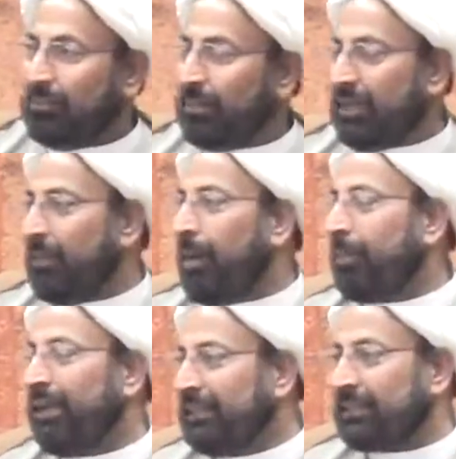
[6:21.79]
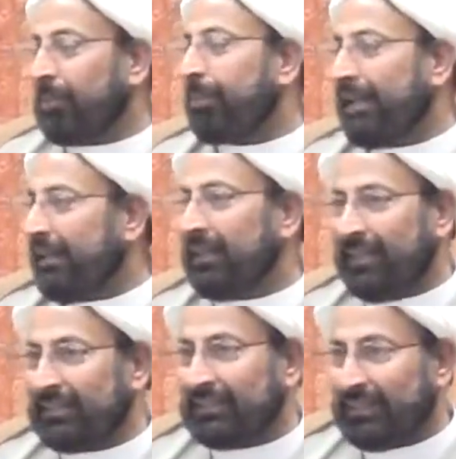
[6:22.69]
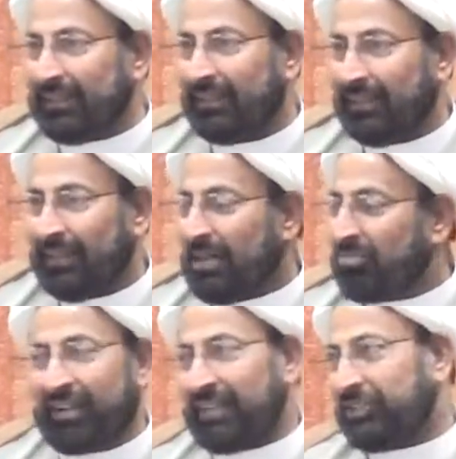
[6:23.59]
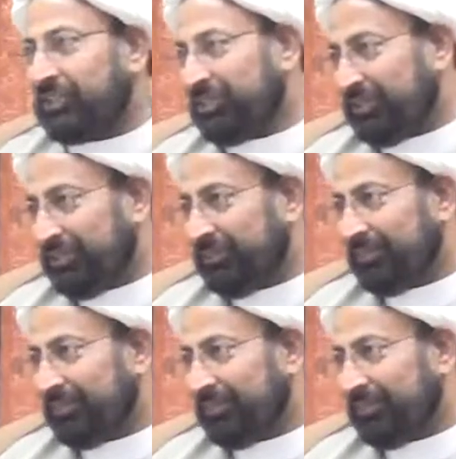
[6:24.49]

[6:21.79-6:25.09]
But Imam Ali's companion is fresh.